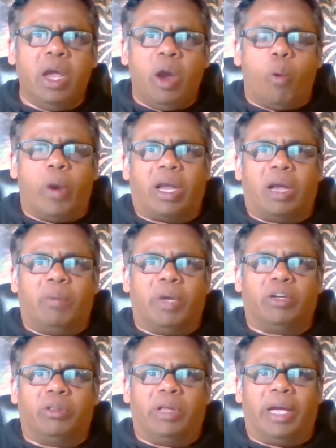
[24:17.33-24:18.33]
we're
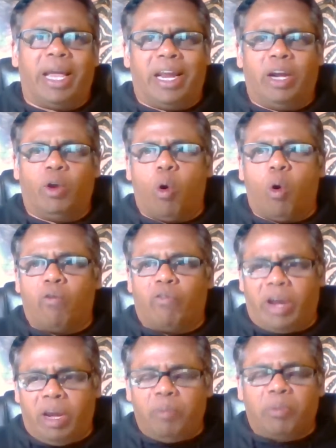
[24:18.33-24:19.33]
coming to the end of
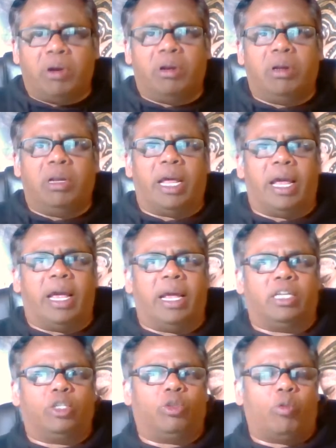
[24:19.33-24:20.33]
April,
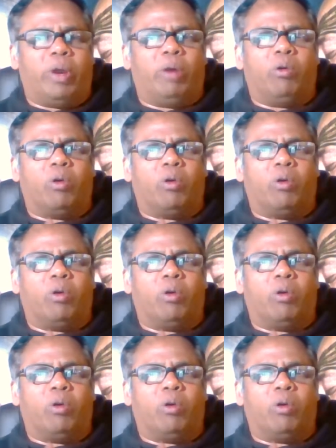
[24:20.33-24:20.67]
and so we